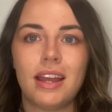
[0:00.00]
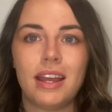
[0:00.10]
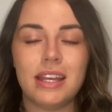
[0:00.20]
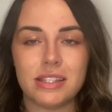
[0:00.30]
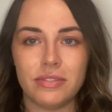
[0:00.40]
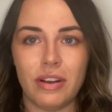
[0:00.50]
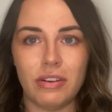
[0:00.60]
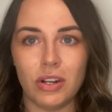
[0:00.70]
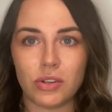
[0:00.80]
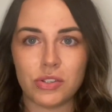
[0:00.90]
It's a very
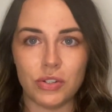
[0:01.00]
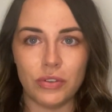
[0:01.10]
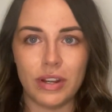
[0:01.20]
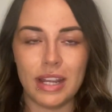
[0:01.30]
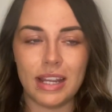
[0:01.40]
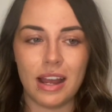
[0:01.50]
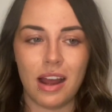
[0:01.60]
long story.